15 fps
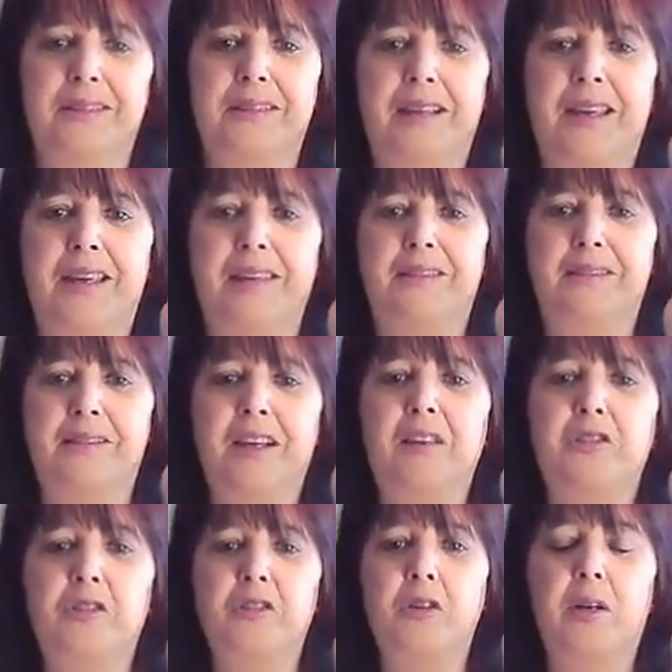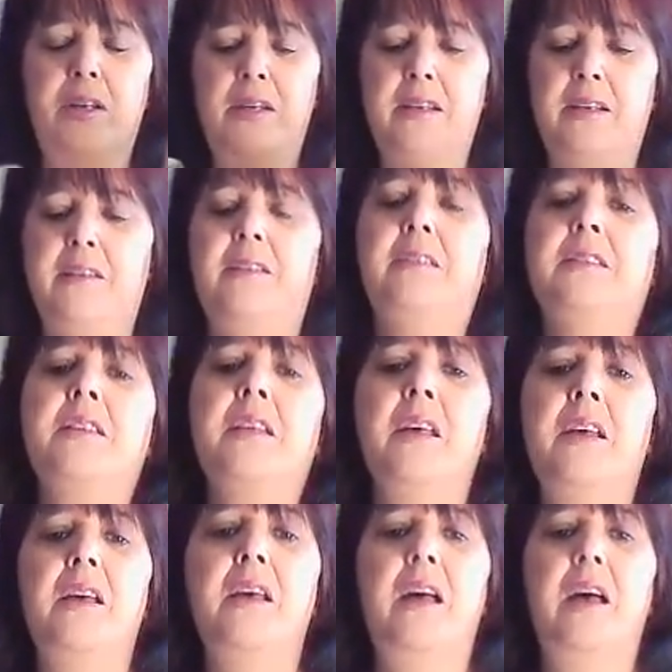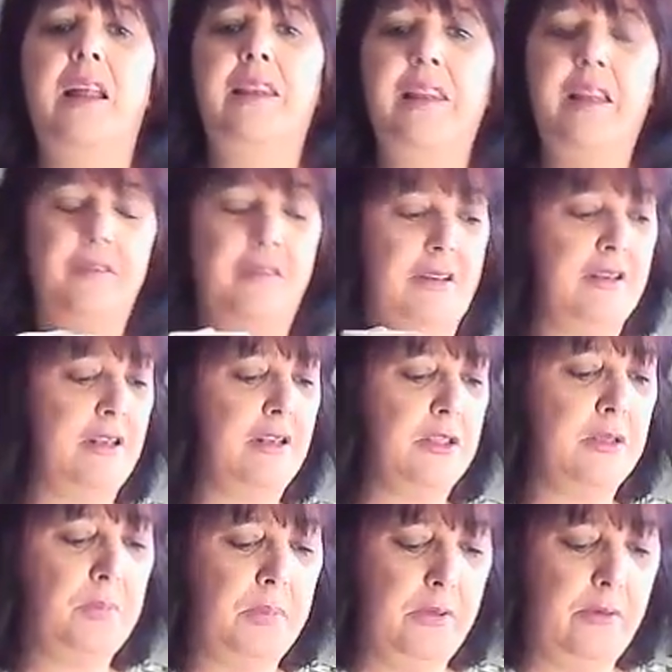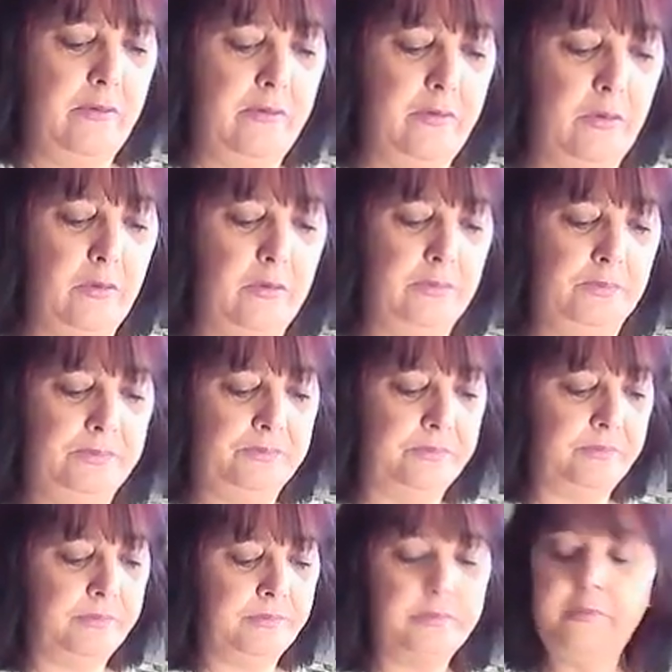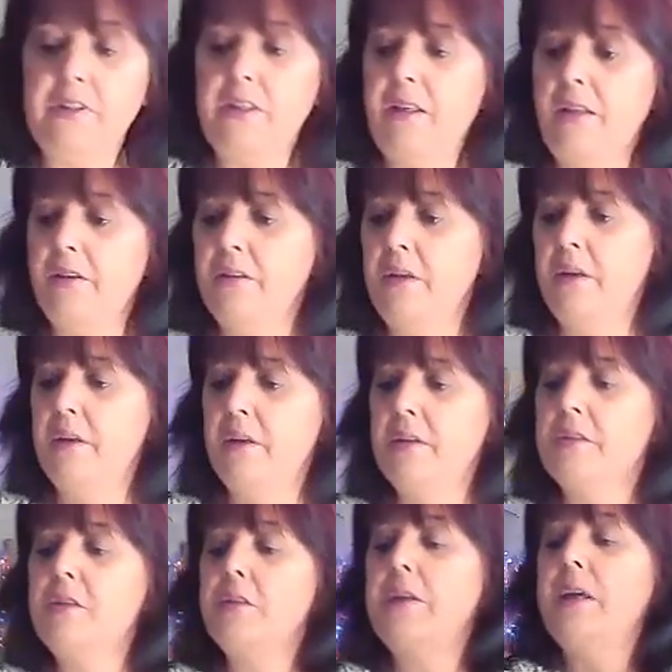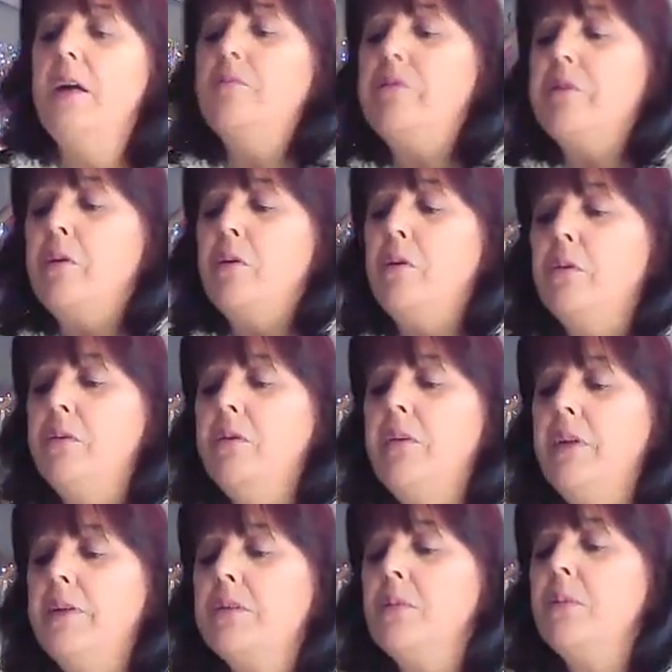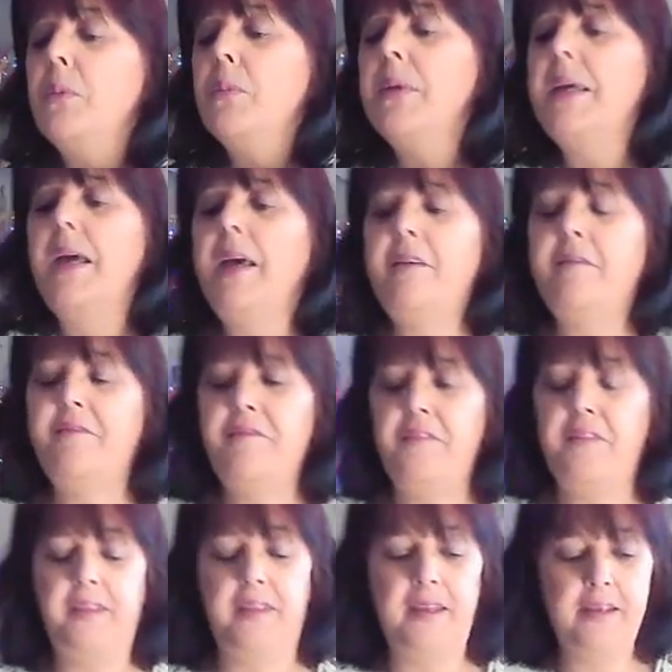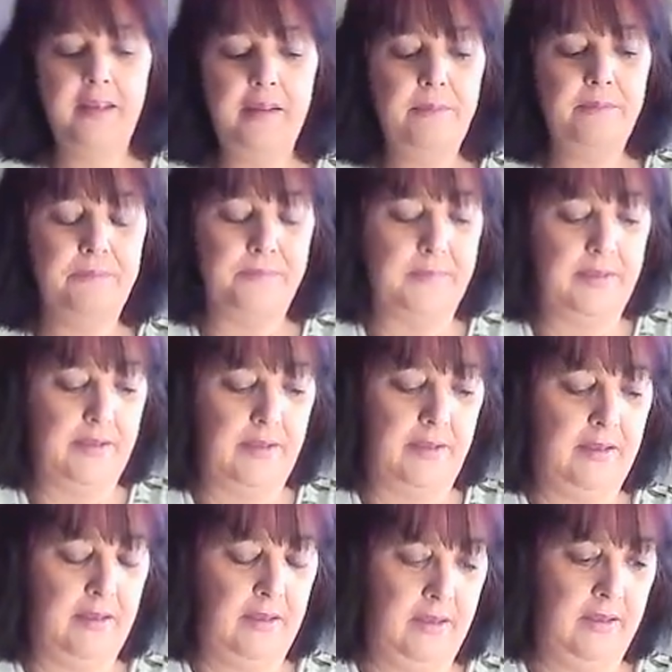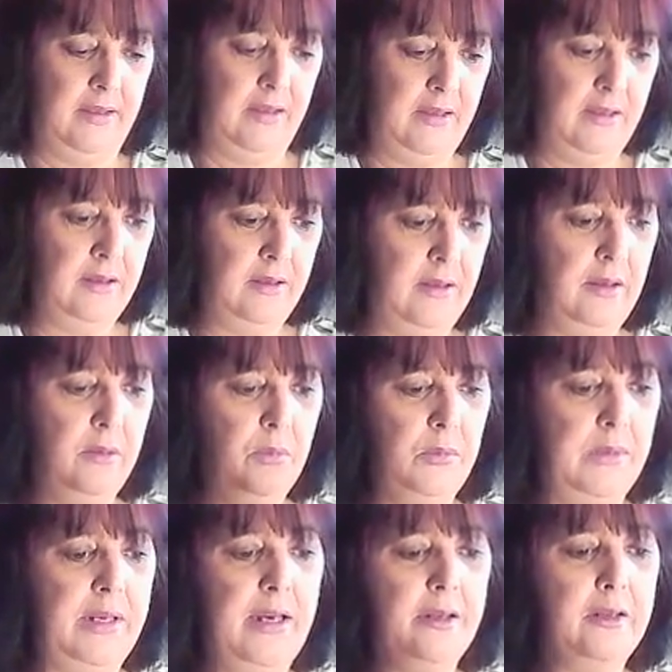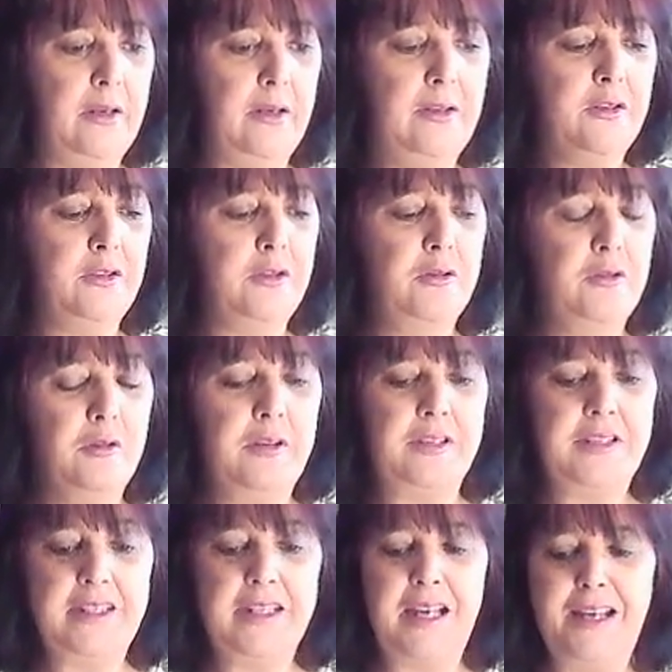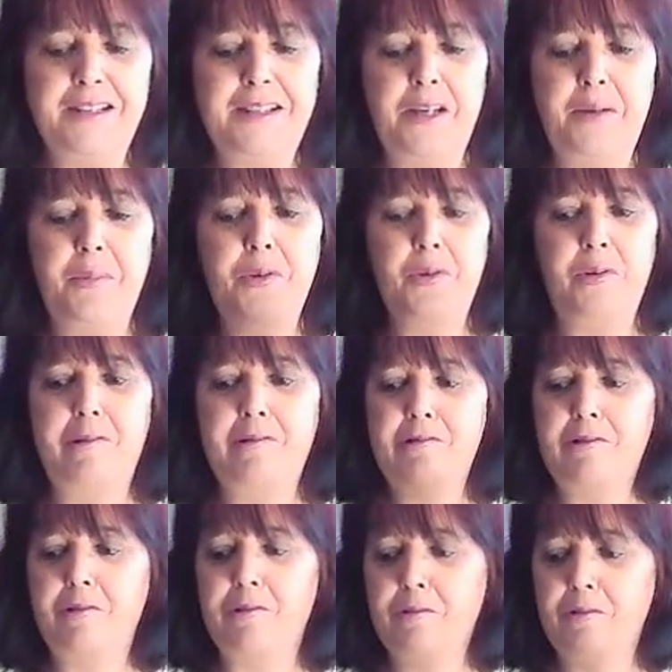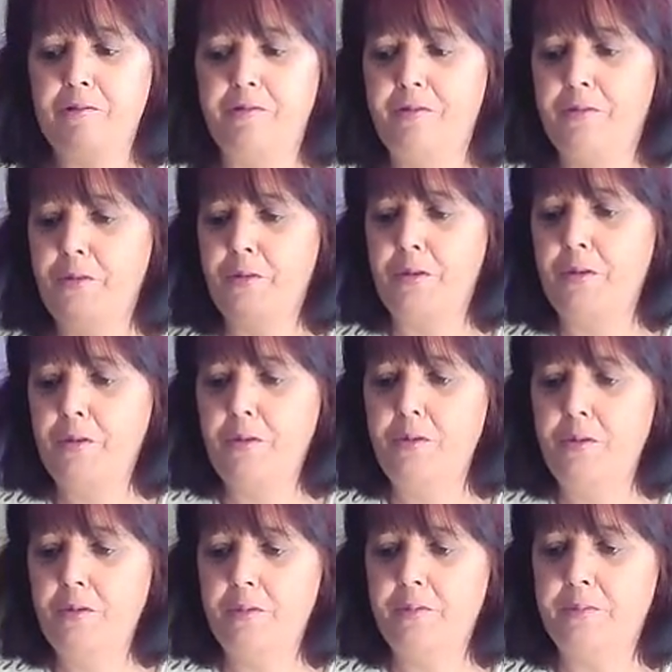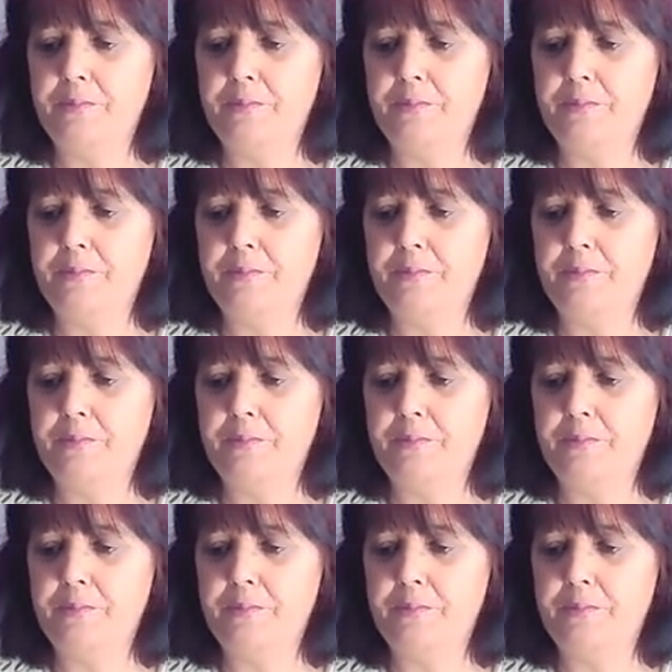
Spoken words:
Okay, how shiny it is. Love it. It's beautiful. So Capricorn, that's what we have there. And we're now going to do the Star Temple Oracle for you.